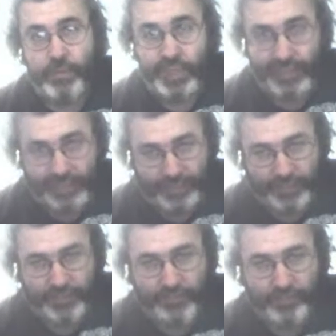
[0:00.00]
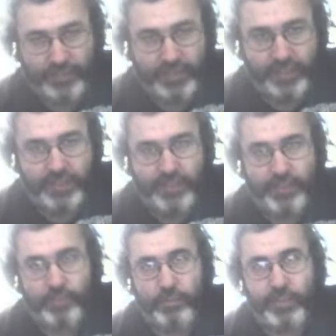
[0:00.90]
piece.
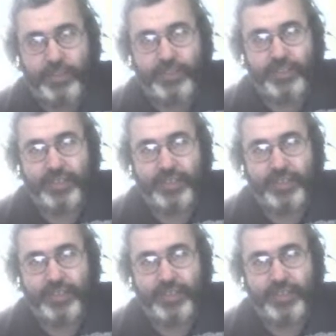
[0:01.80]
So please